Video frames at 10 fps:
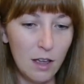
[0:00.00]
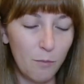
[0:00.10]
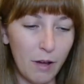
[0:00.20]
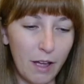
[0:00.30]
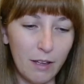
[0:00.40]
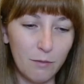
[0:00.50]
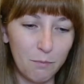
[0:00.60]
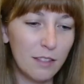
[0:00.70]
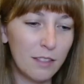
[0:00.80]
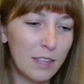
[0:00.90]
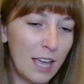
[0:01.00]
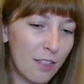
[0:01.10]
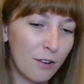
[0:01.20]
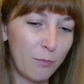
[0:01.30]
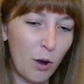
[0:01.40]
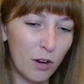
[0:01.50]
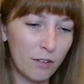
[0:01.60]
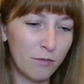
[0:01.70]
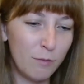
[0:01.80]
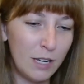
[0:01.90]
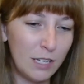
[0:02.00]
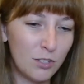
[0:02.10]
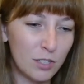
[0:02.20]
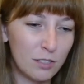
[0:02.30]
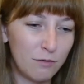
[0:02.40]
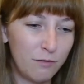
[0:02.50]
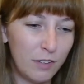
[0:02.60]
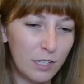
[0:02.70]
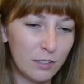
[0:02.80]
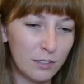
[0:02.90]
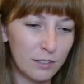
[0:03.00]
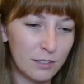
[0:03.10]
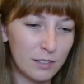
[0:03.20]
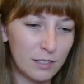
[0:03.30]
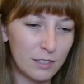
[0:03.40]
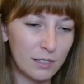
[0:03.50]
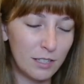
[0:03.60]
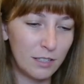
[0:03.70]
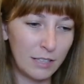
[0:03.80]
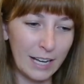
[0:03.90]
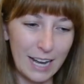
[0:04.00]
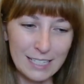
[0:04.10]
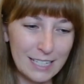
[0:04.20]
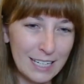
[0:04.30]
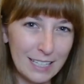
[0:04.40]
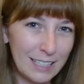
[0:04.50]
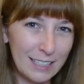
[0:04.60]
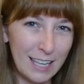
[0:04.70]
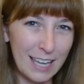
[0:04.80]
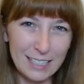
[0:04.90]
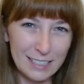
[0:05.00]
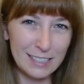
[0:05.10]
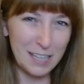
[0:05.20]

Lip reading: but the other part of me just feels like I didn't get